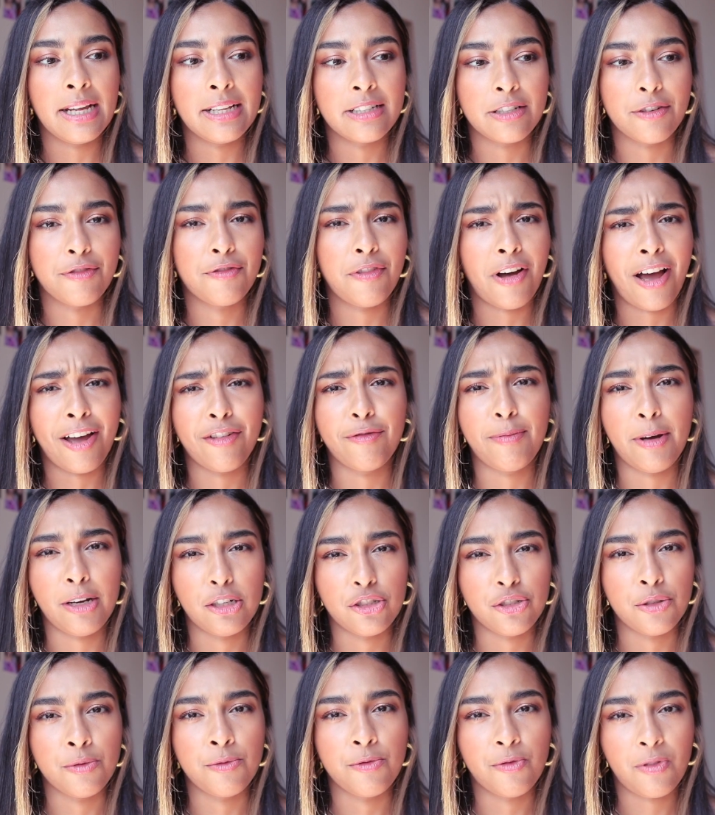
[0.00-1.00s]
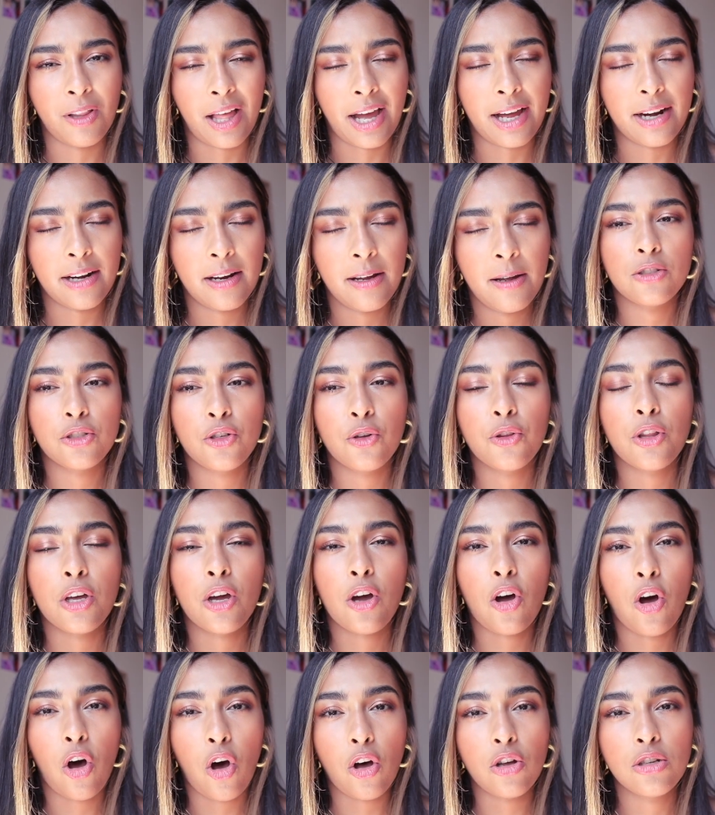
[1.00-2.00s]
it's a 5-bedroom flat. So the
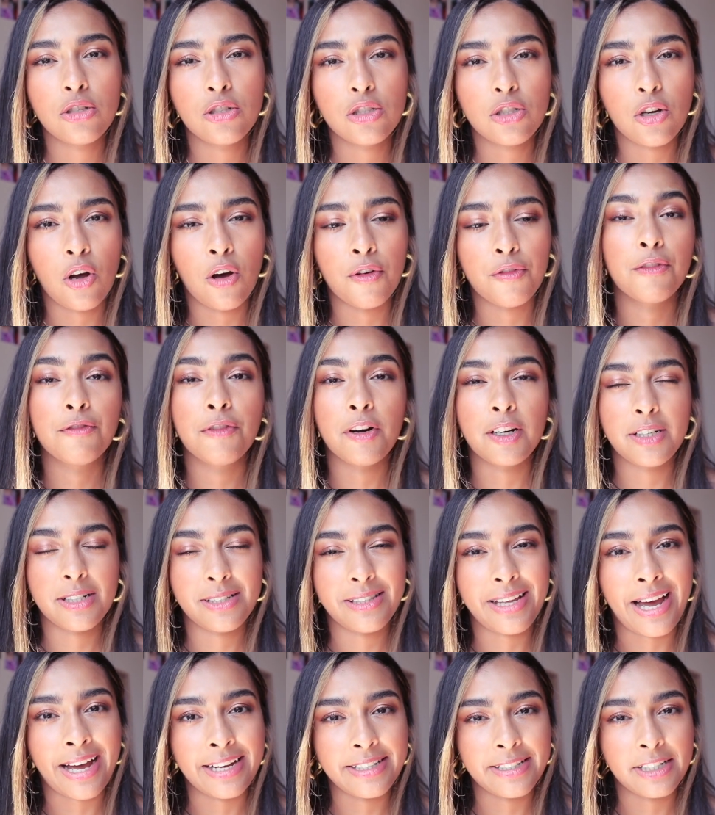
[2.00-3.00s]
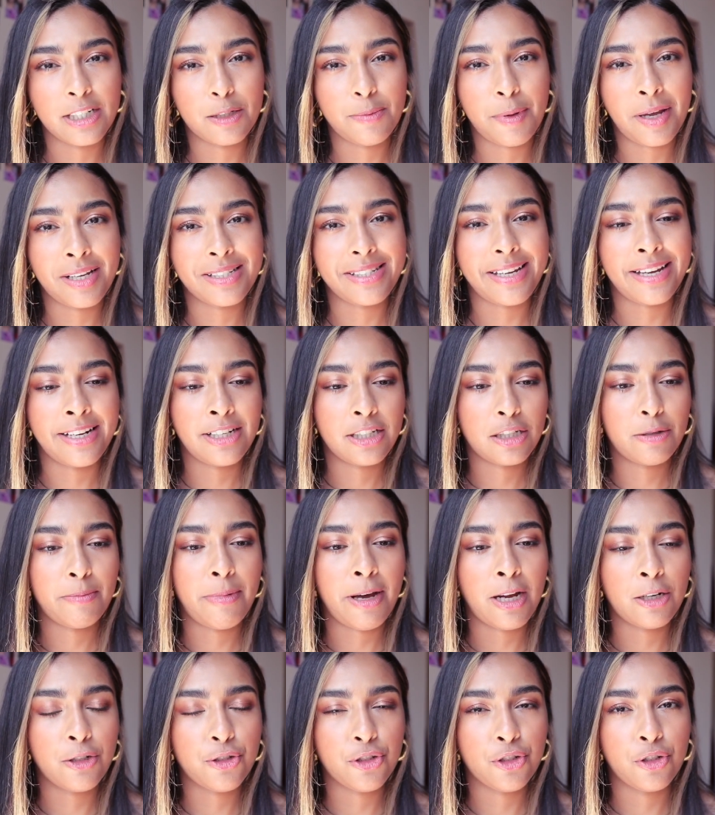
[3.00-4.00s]
cost of converting the attic space into
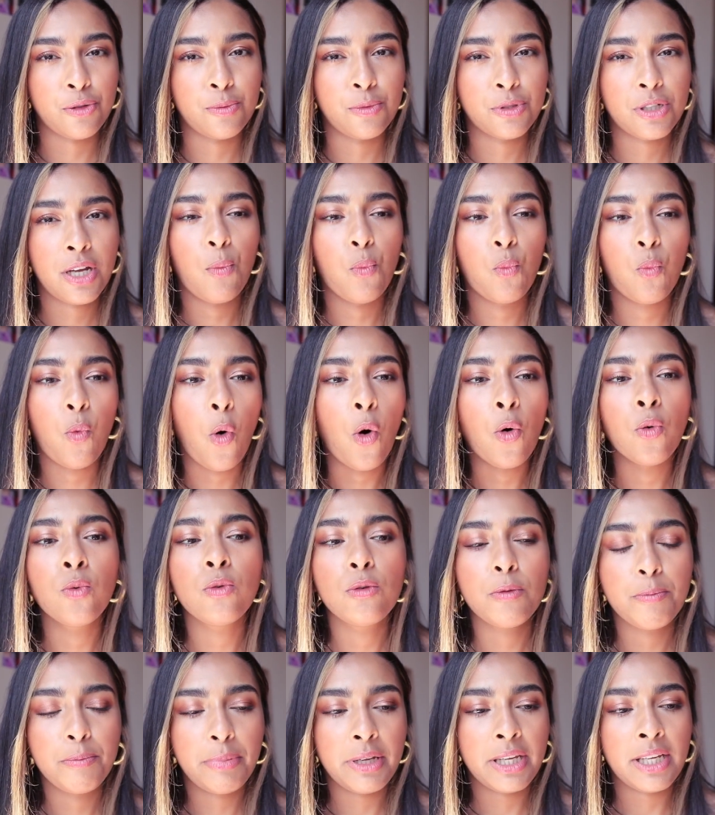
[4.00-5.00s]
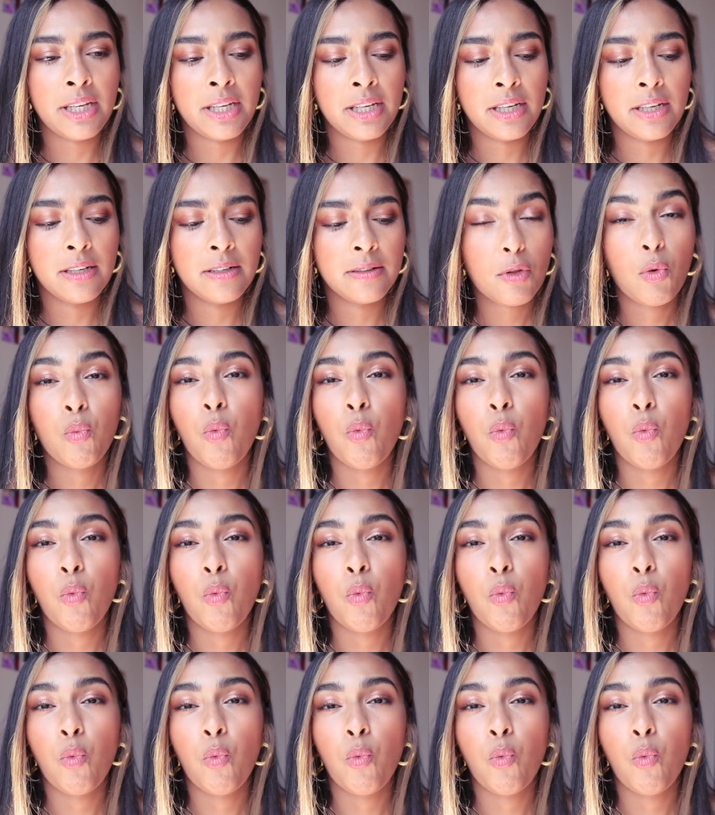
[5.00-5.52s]
bedrooms won't be